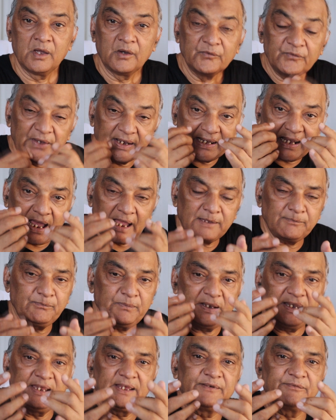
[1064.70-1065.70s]
When I
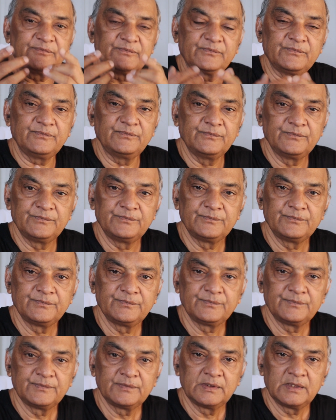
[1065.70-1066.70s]
believe
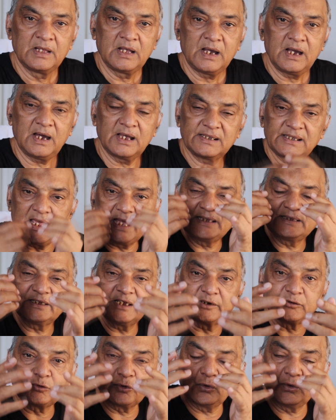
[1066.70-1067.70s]
Allah is
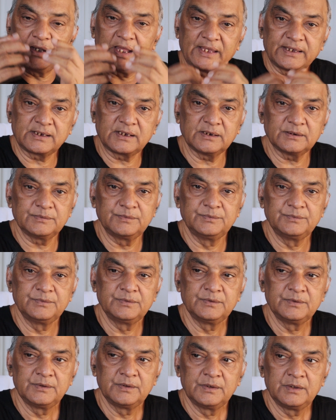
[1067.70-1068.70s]
a true light,
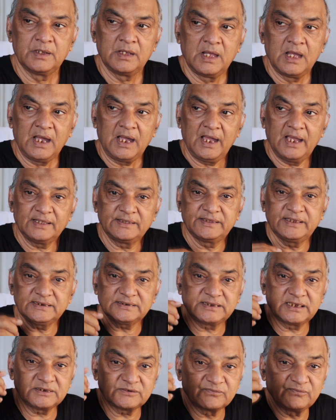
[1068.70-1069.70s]
and
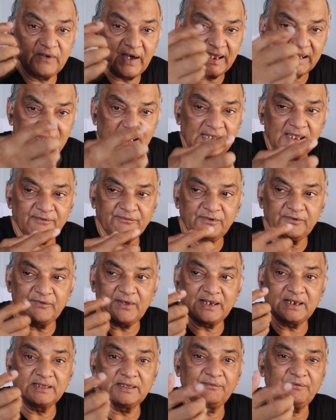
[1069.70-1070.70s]
this is viral
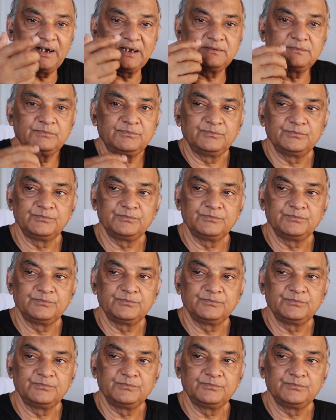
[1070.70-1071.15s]
everywhere in the world,